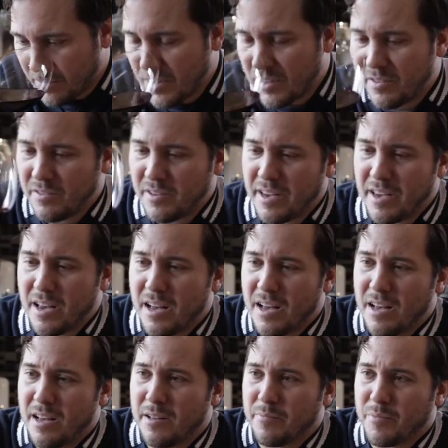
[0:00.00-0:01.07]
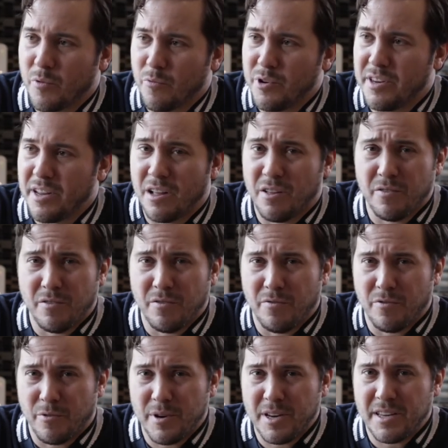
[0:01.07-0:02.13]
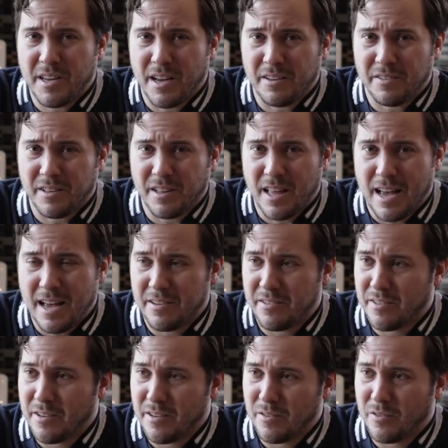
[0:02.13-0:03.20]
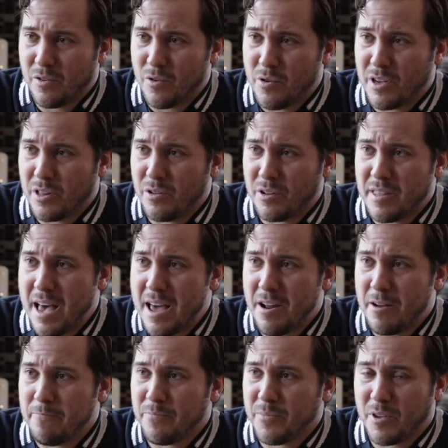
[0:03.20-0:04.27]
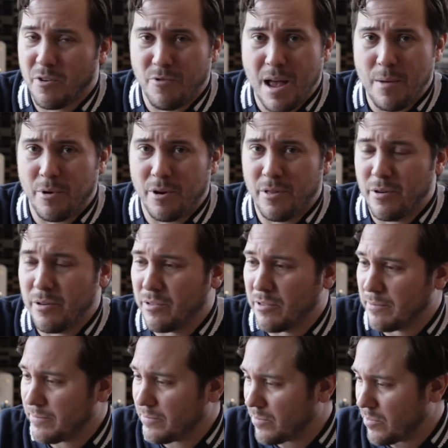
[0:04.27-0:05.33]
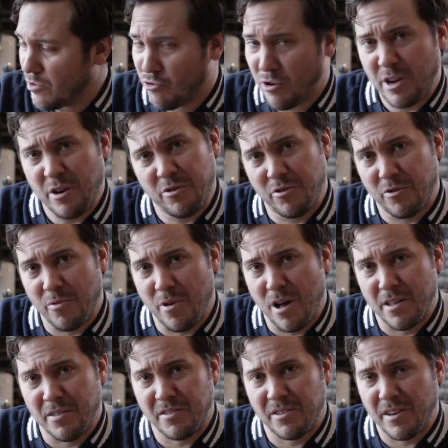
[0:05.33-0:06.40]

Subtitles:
This is a Riedel Veritas glass, so you can look that up, grab one of those, drink your Syrah in